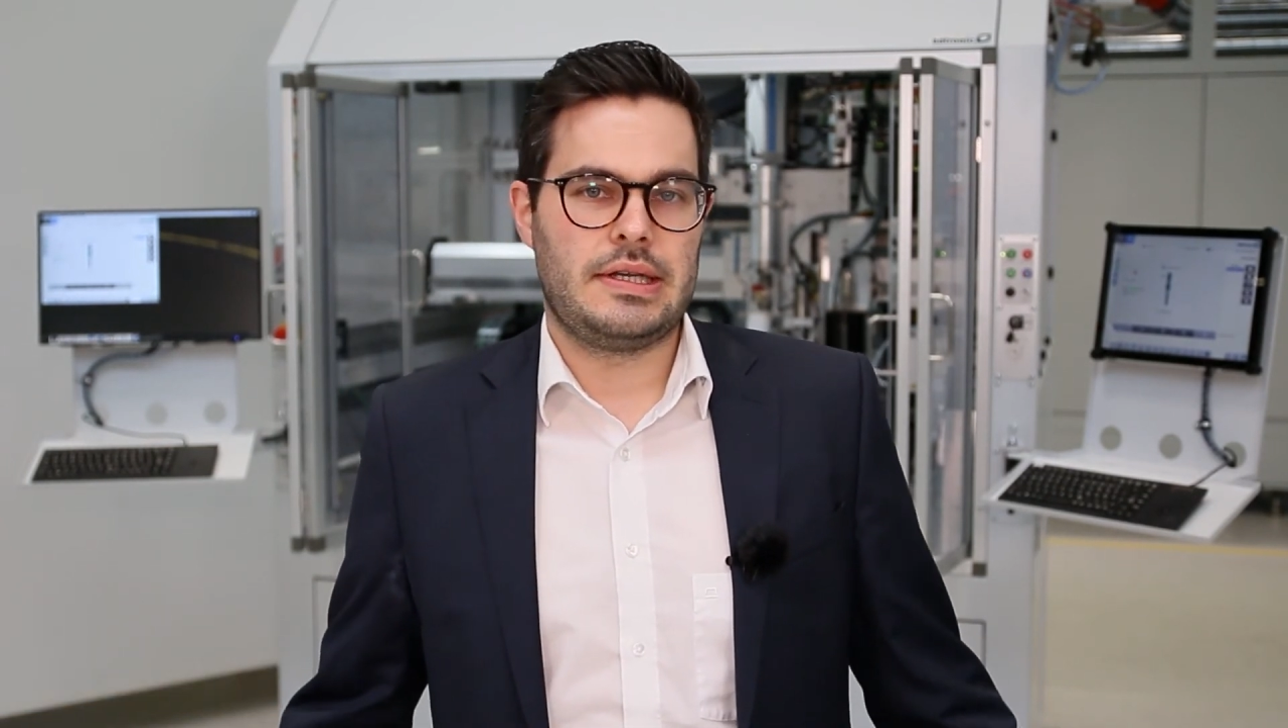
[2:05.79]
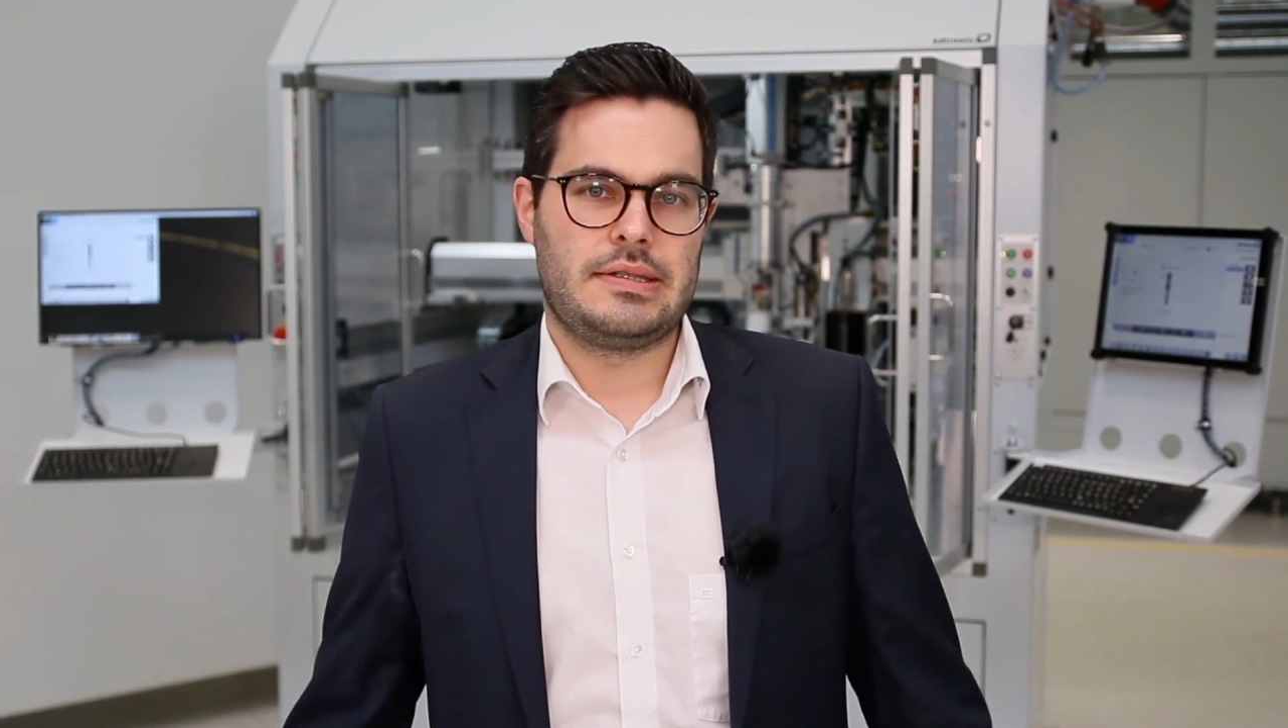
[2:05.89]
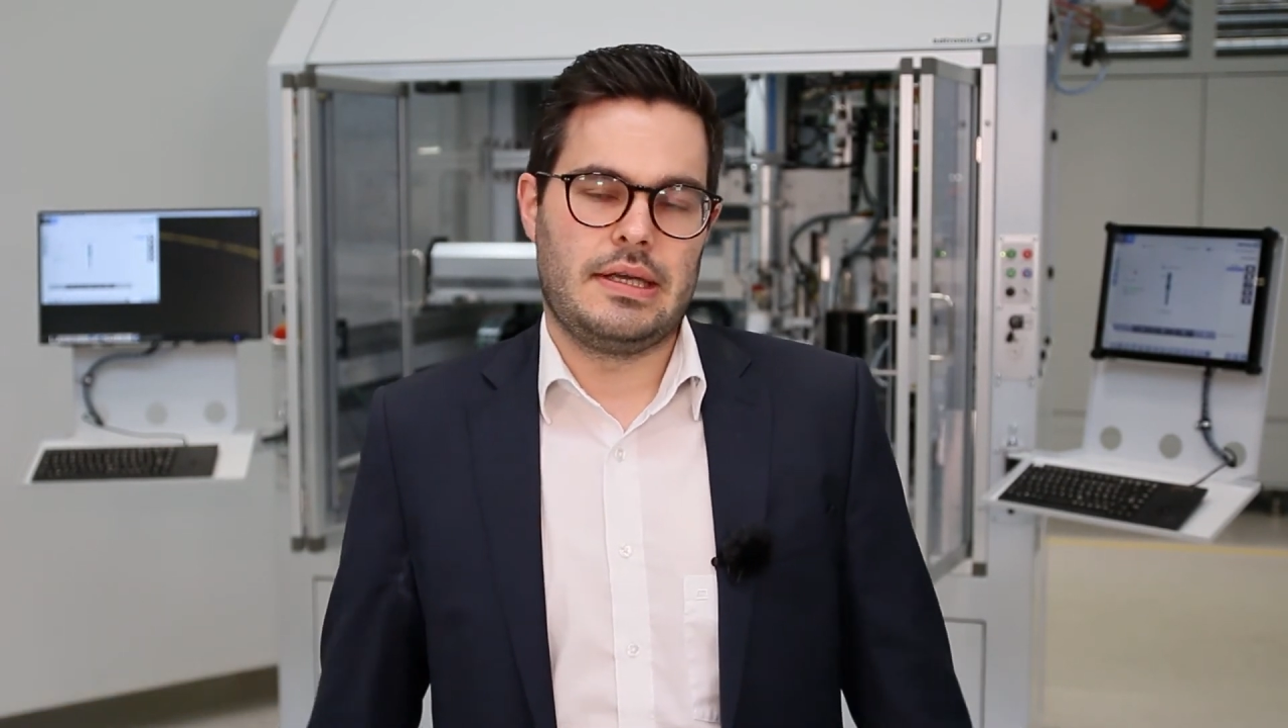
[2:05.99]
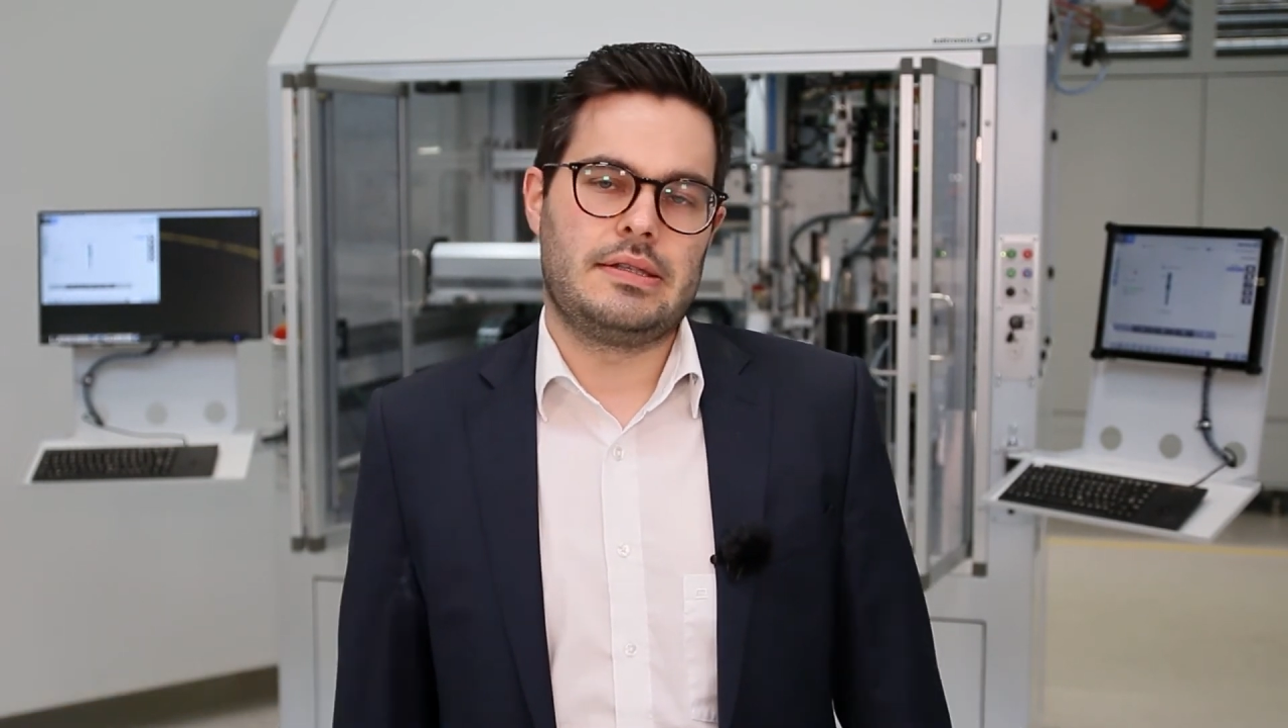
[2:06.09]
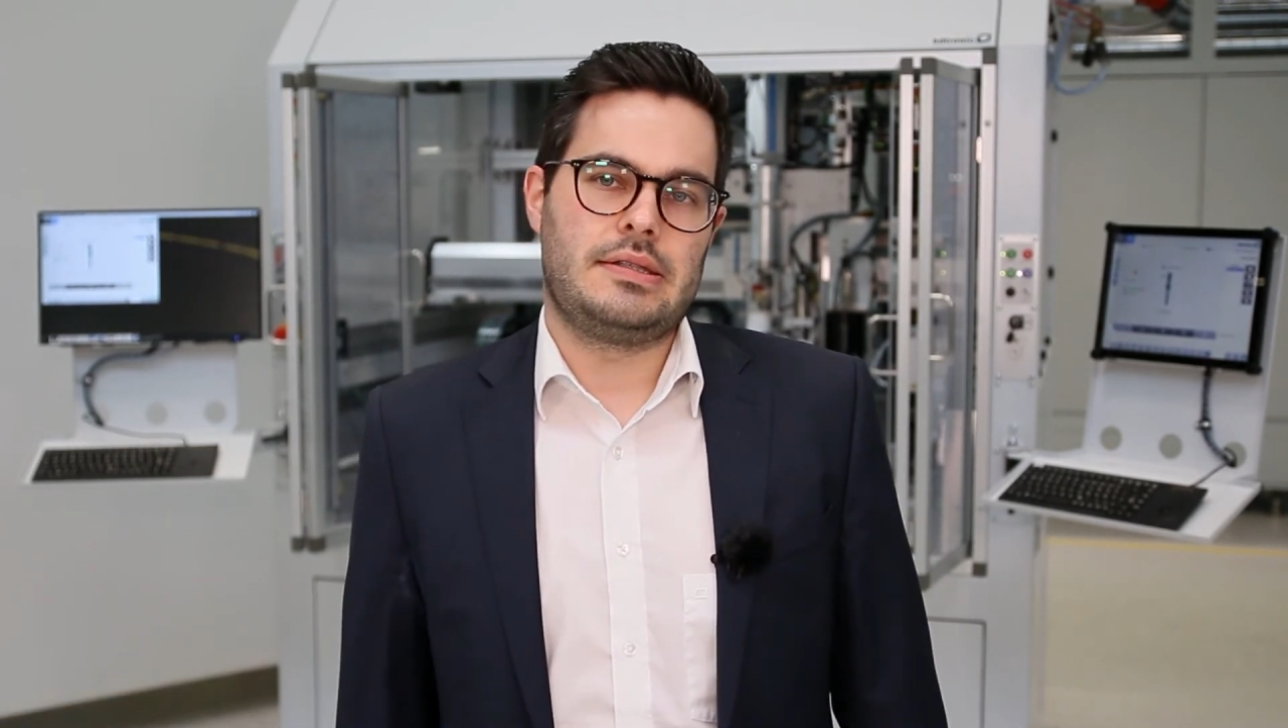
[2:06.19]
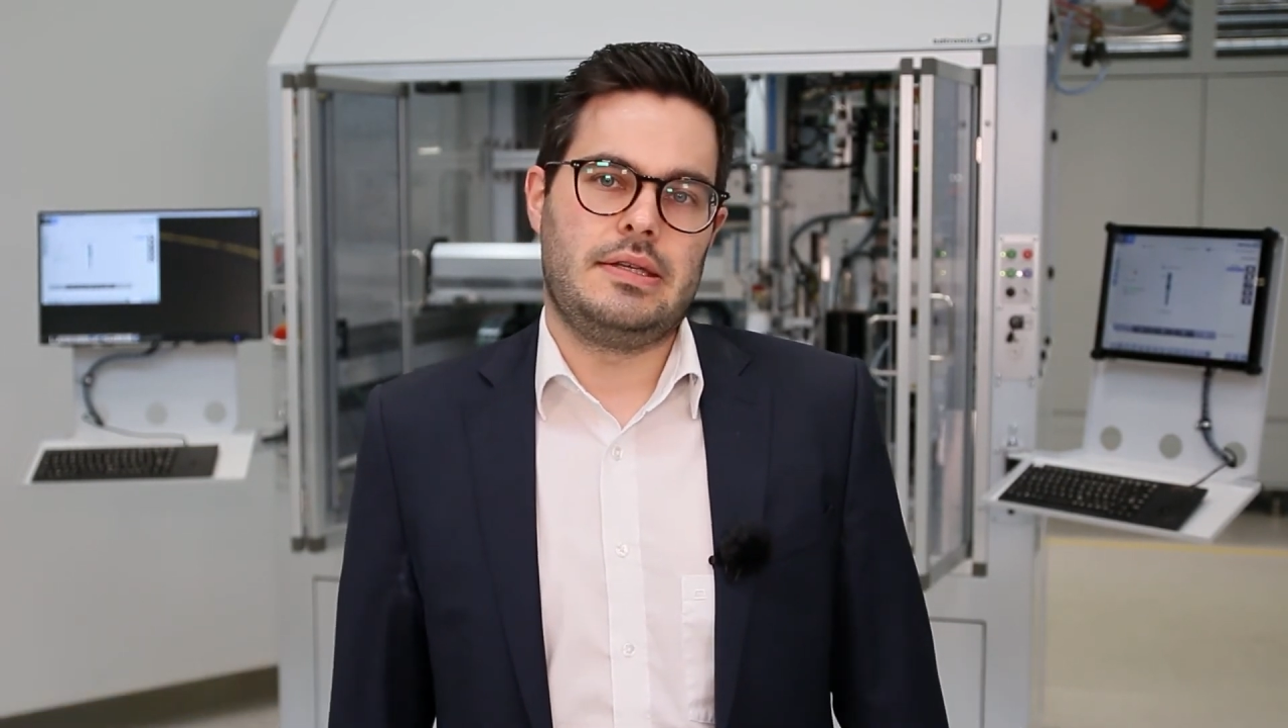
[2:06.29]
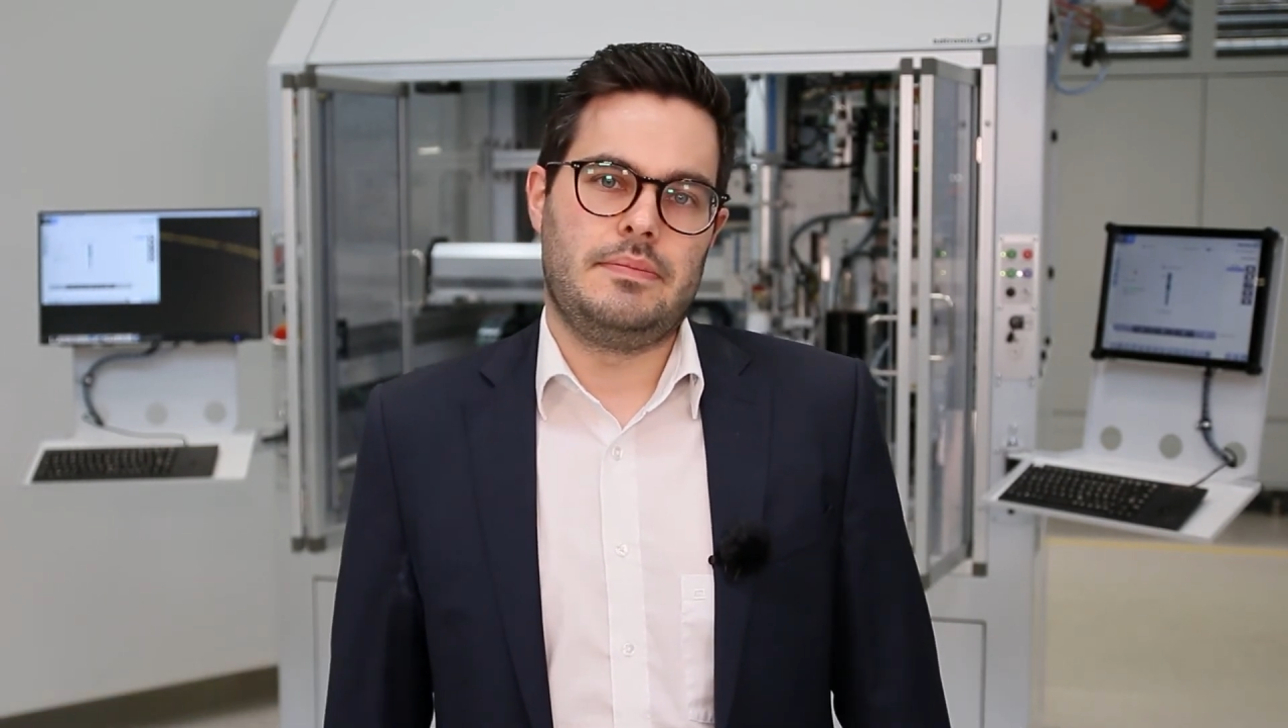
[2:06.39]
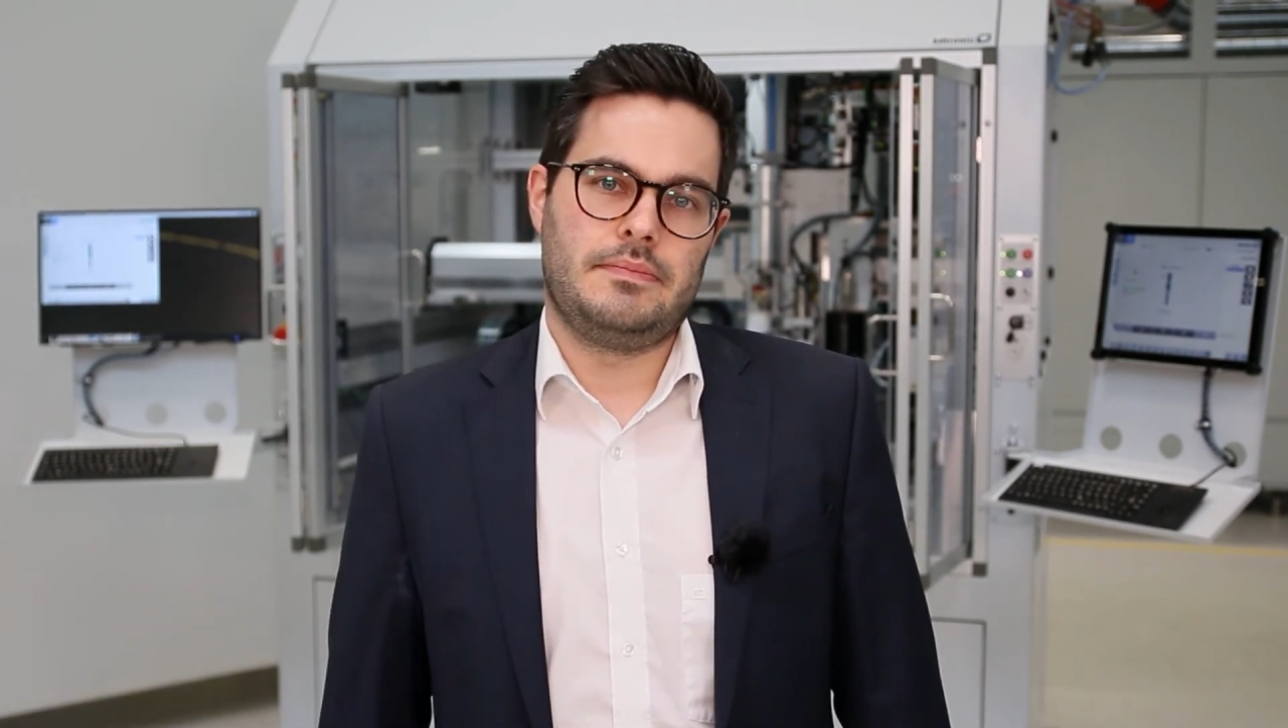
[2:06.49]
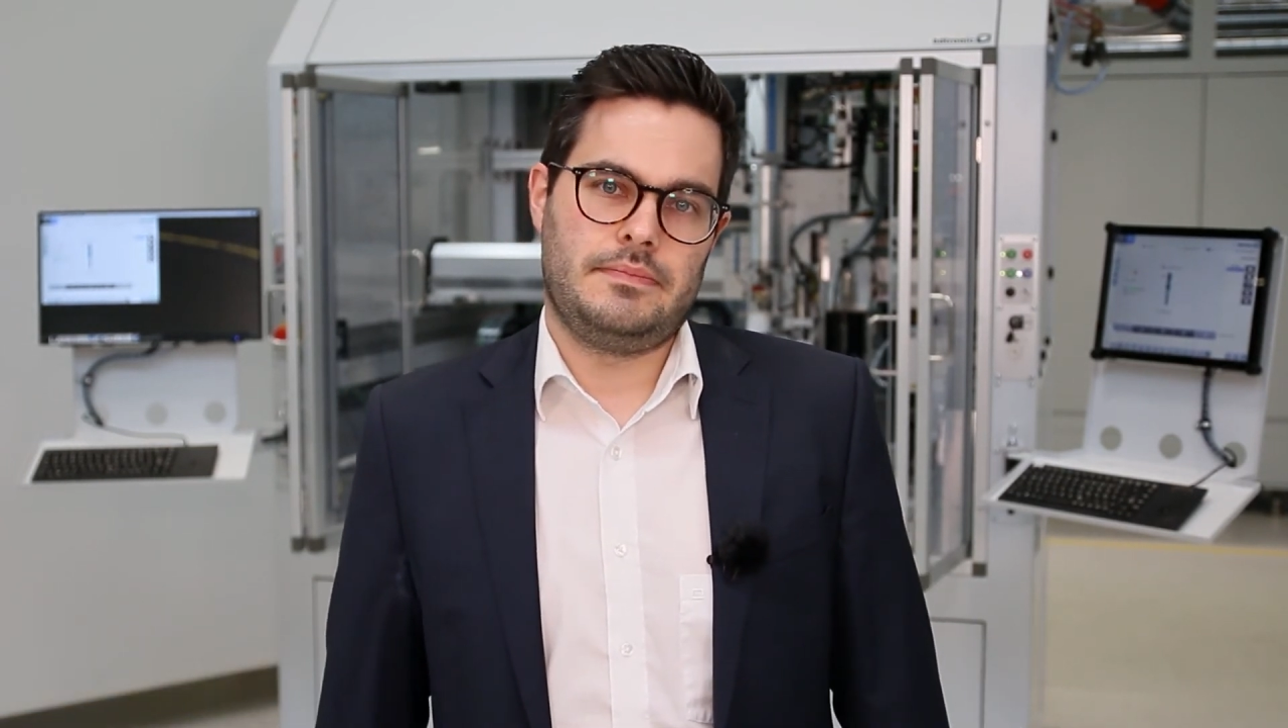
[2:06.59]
sales team.